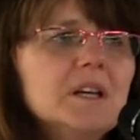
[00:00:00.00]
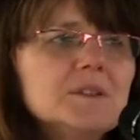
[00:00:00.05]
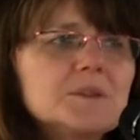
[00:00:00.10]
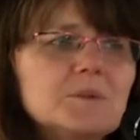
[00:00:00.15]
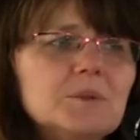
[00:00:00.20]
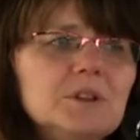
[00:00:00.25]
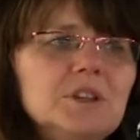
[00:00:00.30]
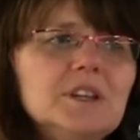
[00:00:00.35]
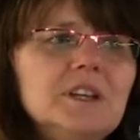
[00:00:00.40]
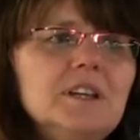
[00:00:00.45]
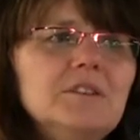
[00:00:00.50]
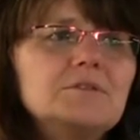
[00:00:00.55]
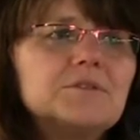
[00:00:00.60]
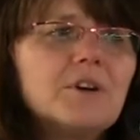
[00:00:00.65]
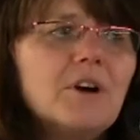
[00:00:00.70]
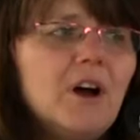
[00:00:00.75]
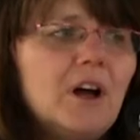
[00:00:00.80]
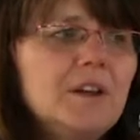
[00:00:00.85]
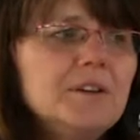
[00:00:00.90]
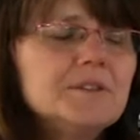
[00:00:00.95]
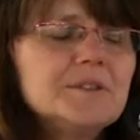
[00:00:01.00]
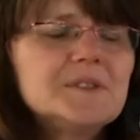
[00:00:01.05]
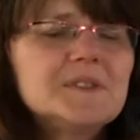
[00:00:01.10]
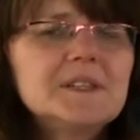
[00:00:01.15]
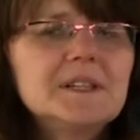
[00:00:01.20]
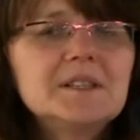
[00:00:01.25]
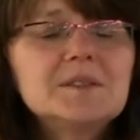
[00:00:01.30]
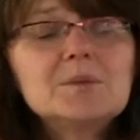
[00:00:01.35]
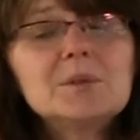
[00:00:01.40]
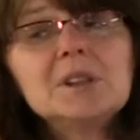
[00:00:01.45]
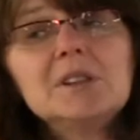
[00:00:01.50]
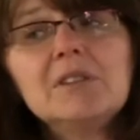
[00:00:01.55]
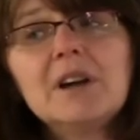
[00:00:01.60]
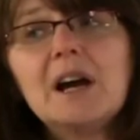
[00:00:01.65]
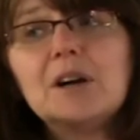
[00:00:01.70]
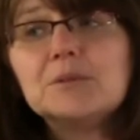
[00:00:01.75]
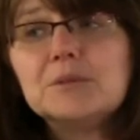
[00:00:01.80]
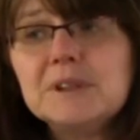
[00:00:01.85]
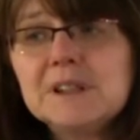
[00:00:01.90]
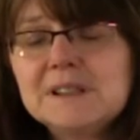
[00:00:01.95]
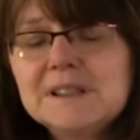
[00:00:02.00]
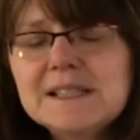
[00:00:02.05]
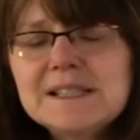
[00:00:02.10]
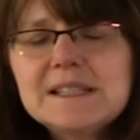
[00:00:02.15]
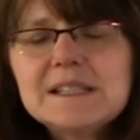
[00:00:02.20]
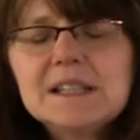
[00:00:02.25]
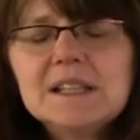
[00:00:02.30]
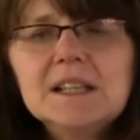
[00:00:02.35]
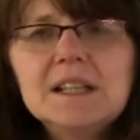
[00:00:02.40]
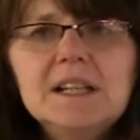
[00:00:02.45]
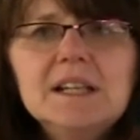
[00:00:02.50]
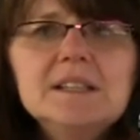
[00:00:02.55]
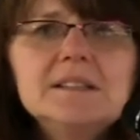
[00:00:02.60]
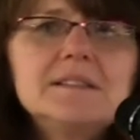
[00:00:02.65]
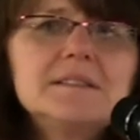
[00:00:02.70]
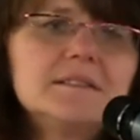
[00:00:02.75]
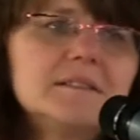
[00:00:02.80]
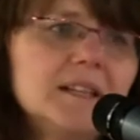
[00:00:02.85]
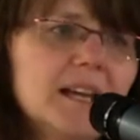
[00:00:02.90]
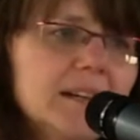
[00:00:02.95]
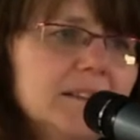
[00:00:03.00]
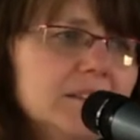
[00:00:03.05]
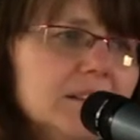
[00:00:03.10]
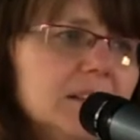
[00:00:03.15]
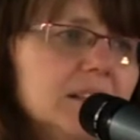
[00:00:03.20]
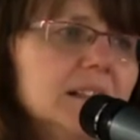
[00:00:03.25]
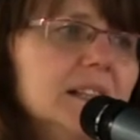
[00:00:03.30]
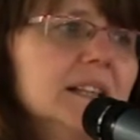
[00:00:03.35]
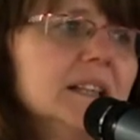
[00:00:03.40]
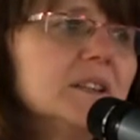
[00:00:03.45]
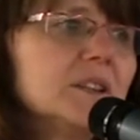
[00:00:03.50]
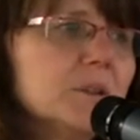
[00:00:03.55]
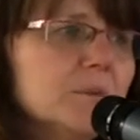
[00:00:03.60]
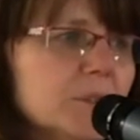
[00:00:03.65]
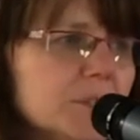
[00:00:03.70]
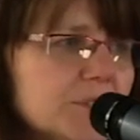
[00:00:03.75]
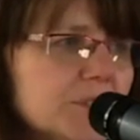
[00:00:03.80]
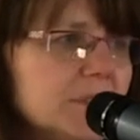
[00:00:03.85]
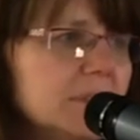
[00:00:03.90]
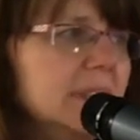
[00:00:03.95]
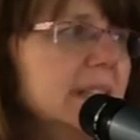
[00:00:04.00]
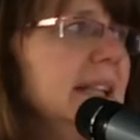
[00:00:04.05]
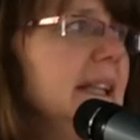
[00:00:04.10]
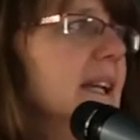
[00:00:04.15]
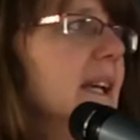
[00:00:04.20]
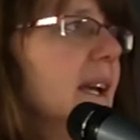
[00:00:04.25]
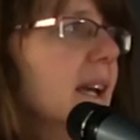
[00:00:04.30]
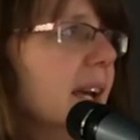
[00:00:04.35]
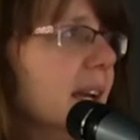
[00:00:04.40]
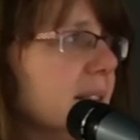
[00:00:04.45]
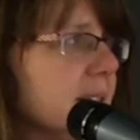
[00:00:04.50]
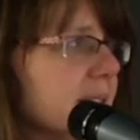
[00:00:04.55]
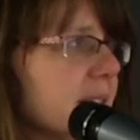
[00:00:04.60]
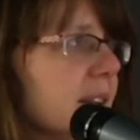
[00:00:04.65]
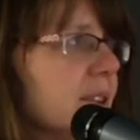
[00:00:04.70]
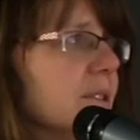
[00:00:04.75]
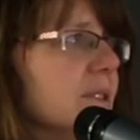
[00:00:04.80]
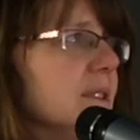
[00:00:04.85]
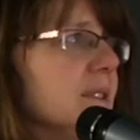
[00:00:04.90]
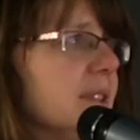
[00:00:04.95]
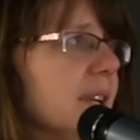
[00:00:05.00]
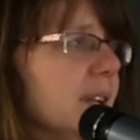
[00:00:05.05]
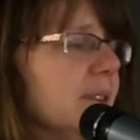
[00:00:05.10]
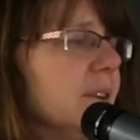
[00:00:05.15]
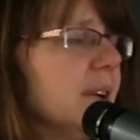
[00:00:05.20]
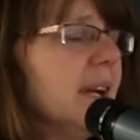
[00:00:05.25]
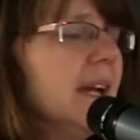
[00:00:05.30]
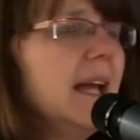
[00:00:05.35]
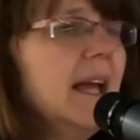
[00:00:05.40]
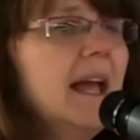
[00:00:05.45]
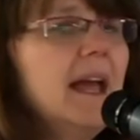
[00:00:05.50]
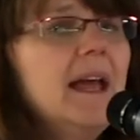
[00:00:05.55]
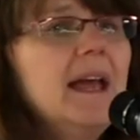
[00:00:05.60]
So we're looking for all those things, really how realistic it is technically and commercially, et cetera, et cetera.